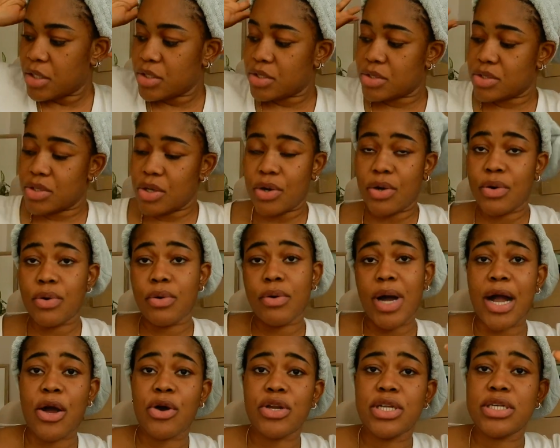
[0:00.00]

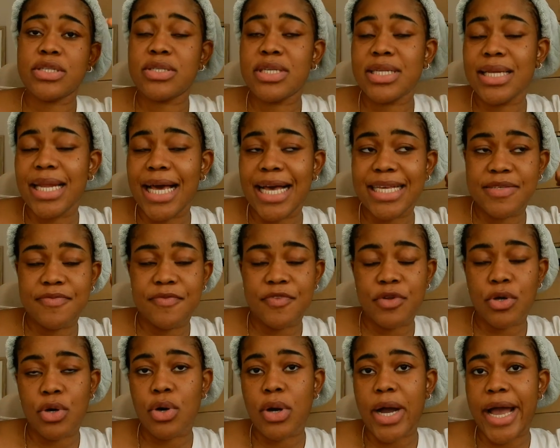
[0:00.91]
So according to the last
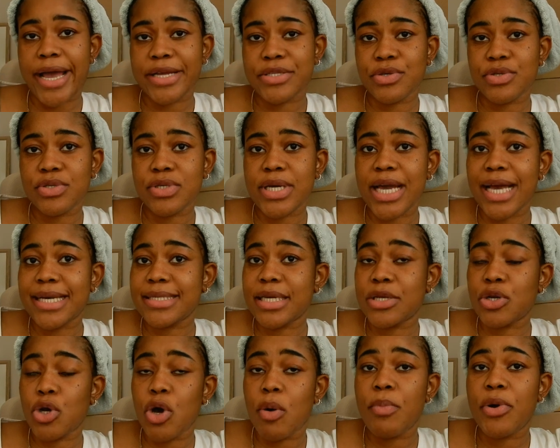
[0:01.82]
vlog, I told you guys
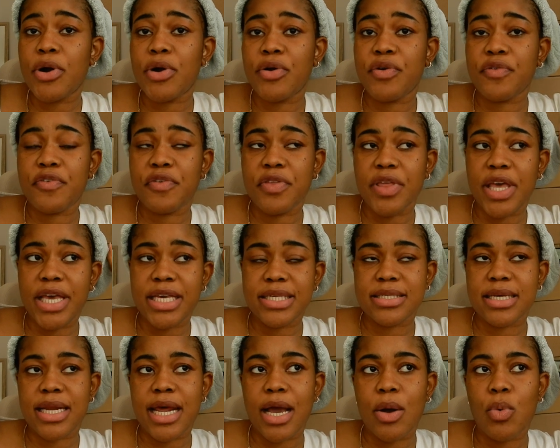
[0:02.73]
a number of
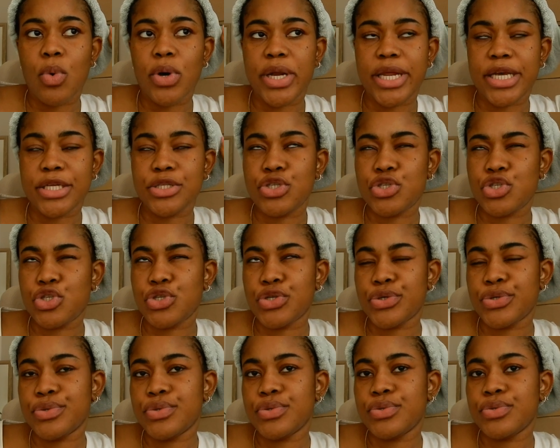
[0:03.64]
things that I wanted
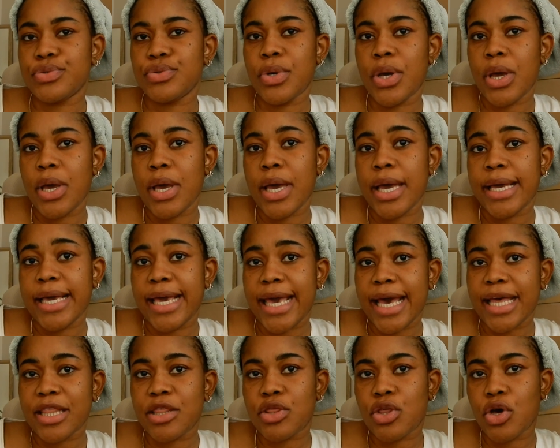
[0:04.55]
to
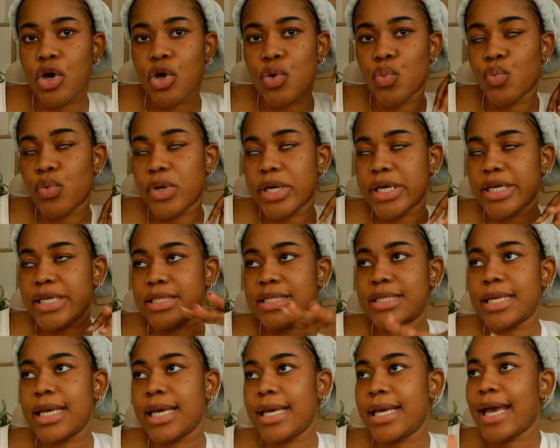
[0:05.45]
get done
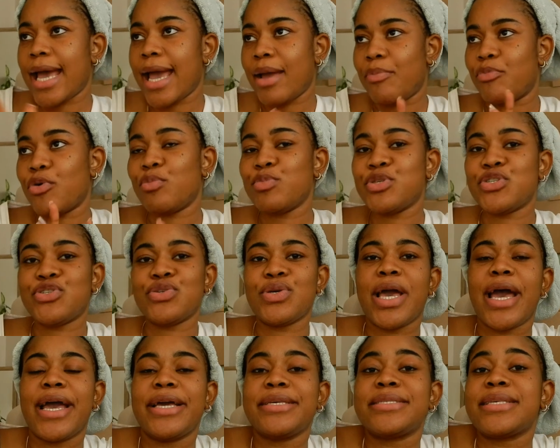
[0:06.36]
with. I promise you
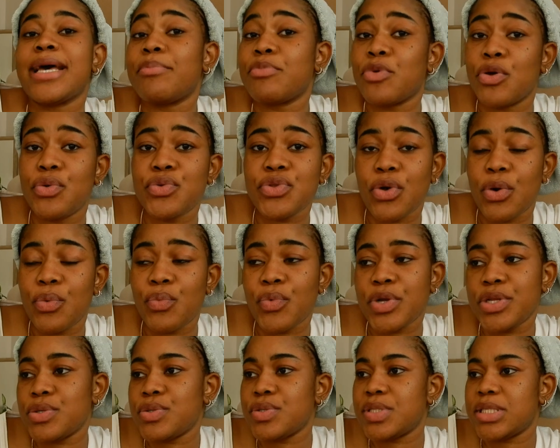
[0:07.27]
guys, I'm not done
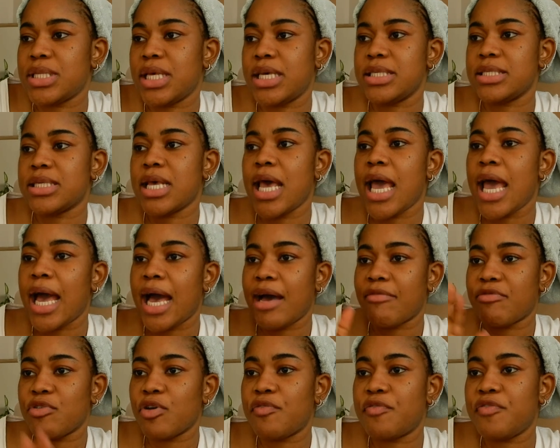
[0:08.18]
with those things.
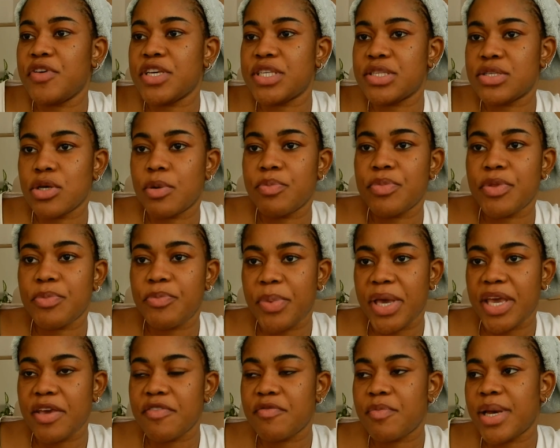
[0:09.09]
I've not fixed up the
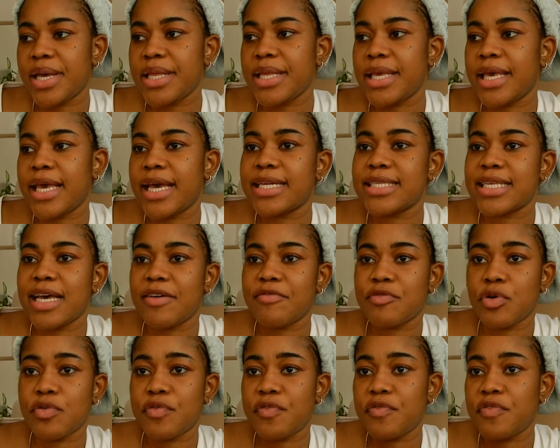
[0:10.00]
pavement yet.
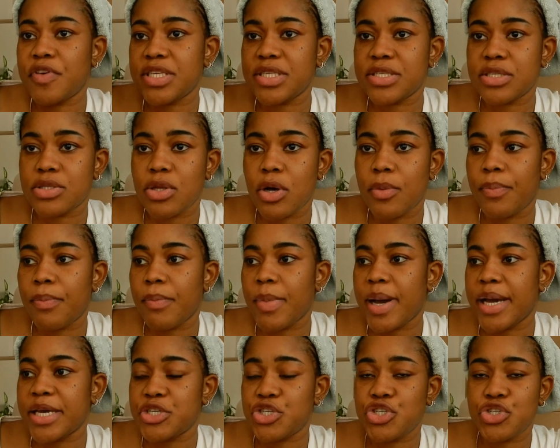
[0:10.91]
I've not fixed up
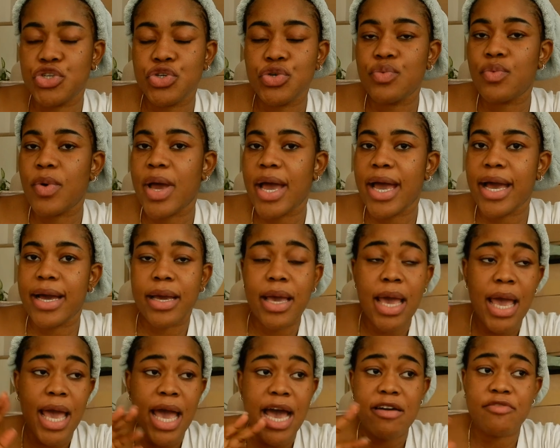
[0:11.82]
my shoe
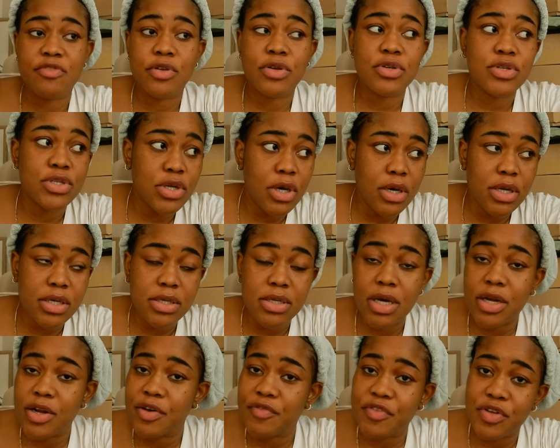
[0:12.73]
rack. I've not
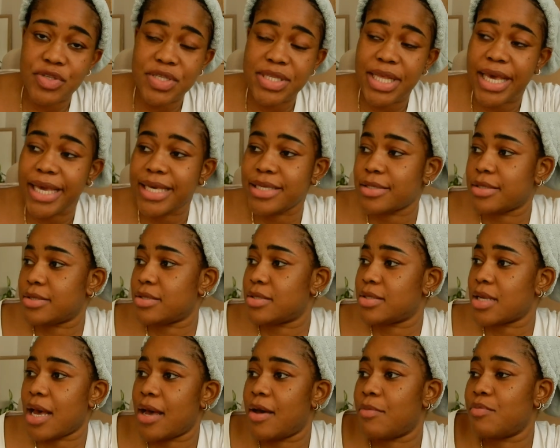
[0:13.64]
done none of those
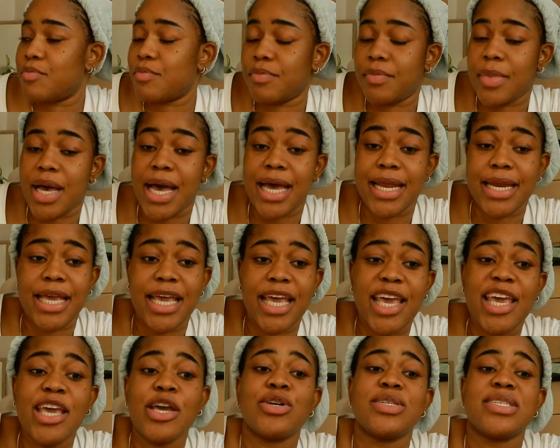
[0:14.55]
things. I'm an
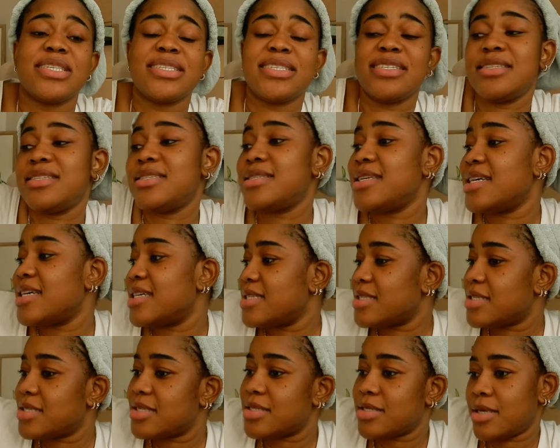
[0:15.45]

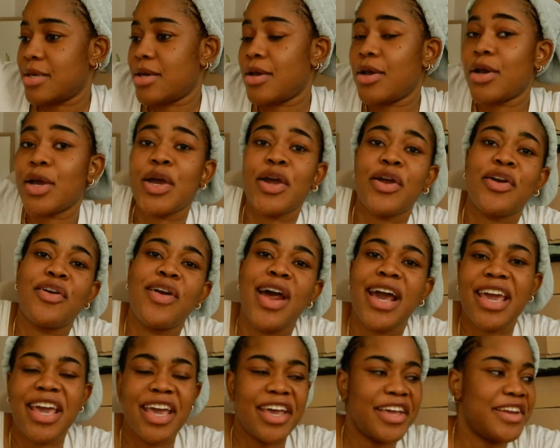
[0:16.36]
inconsistent
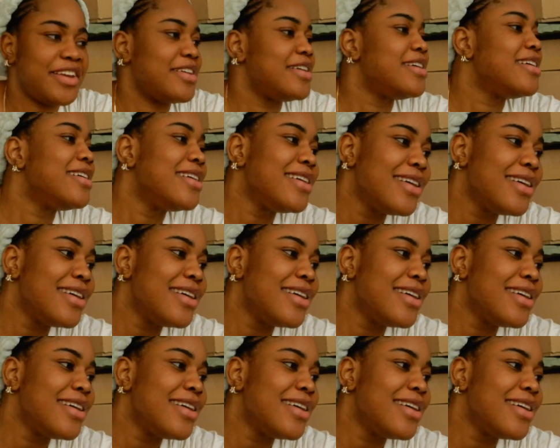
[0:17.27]
crackhead.